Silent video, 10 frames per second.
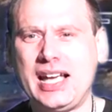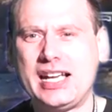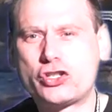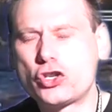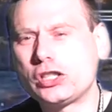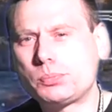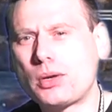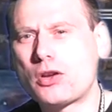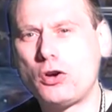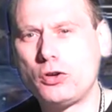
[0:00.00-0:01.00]
It's just
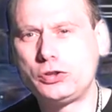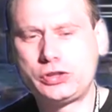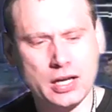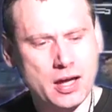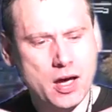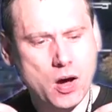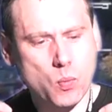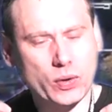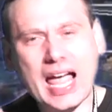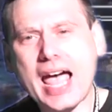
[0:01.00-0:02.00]
because
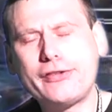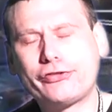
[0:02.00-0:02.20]
when I